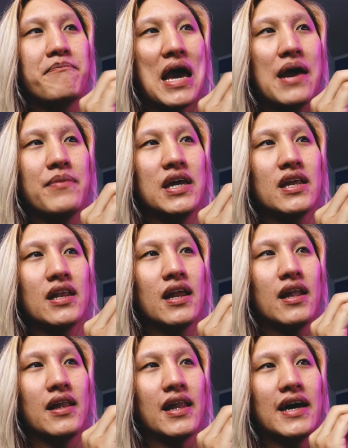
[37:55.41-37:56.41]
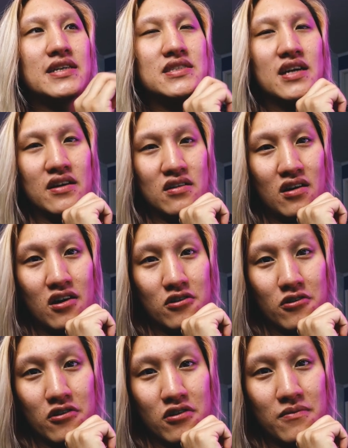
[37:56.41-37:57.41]
Batman Last Night on
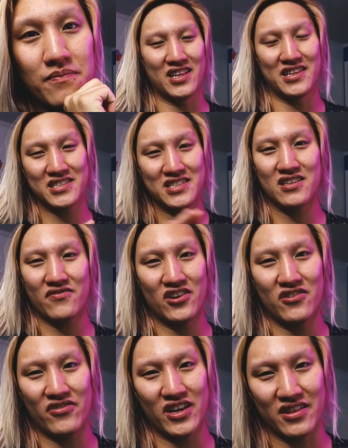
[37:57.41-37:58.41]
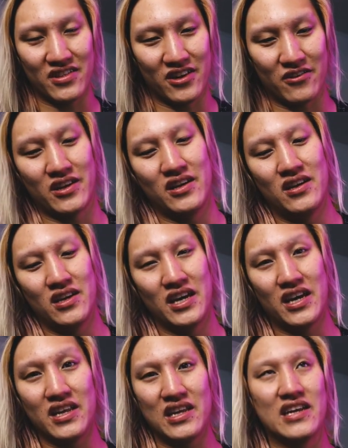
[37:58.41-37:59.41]
Earth. This is a fun fan theory.
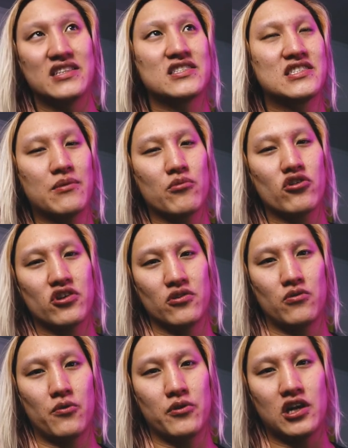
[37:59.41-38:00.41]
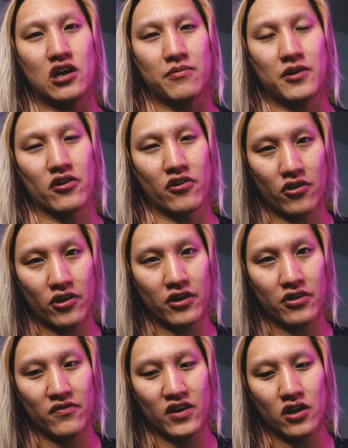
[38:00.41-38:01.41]
And it's similar to what we talked about
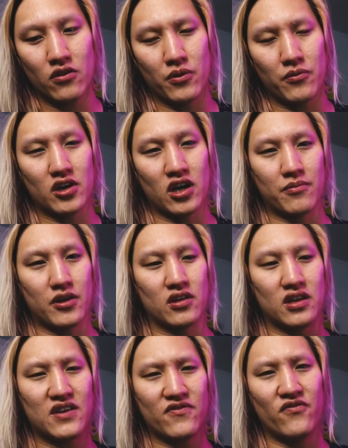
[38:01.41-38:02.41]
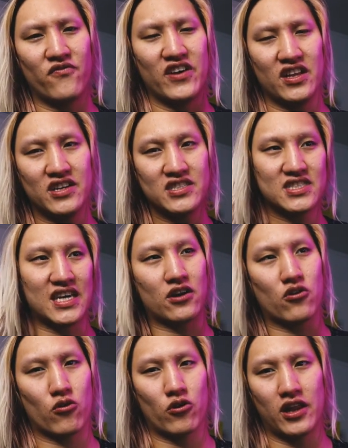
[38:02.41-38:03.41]
earlier in the video when we talked about the different villains
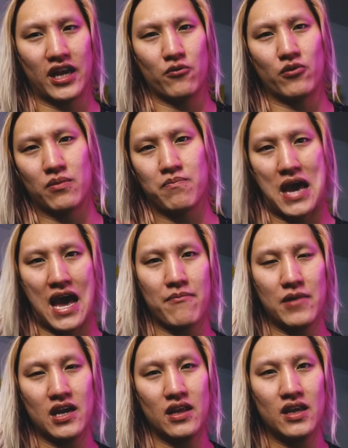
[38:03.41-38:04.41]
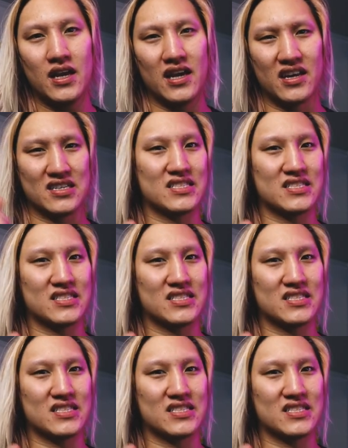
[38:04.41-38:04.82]
that correlate with Batman and